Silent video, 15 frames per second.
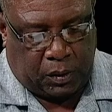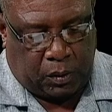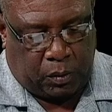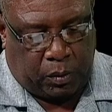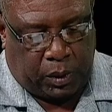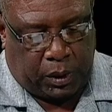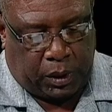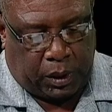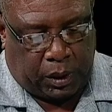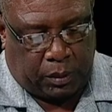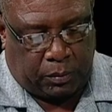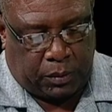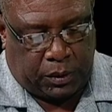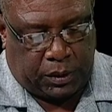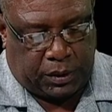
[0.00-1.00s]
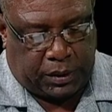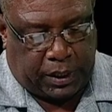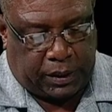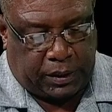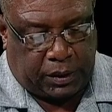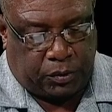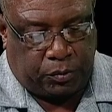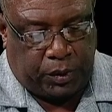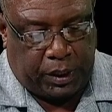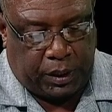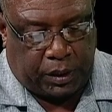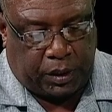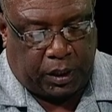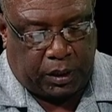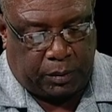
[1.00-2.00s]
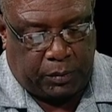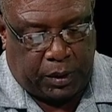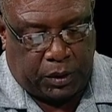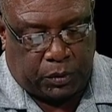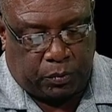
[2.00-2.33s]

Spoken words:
when she said the green economy is